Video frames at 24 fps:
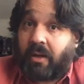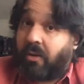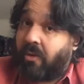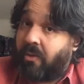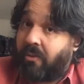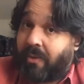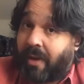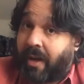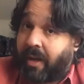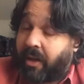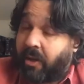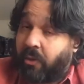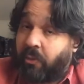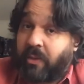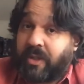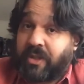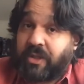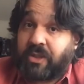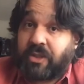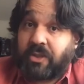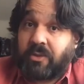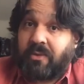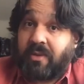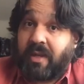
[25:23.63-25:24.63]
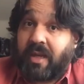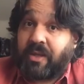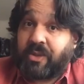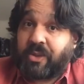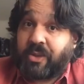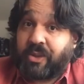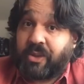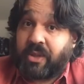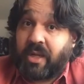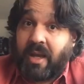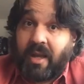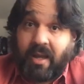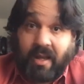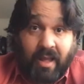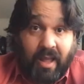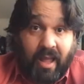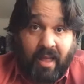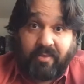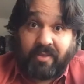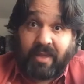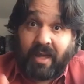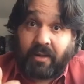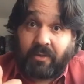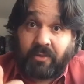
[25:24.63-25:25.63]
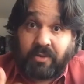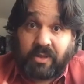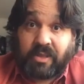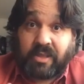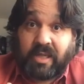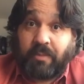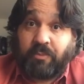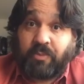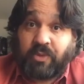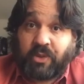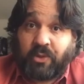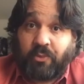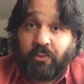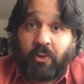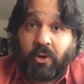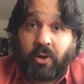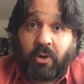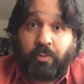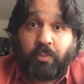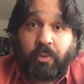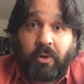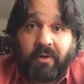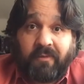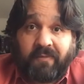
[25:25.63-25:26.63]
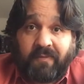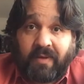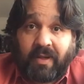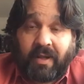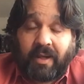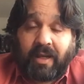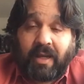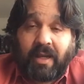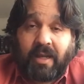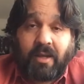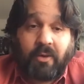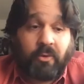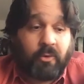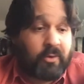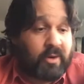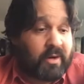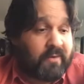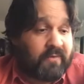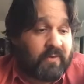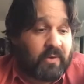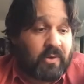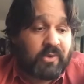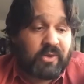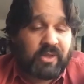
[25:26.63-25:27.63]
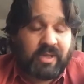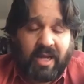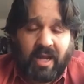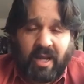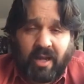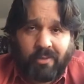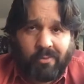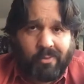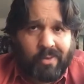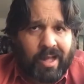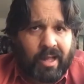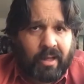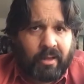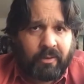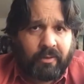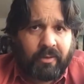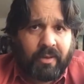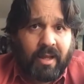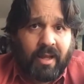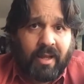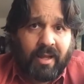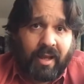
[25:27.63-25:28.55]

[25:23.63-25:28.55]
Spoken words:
oh, I always do this and that seems to work perfectly, or if you say, well,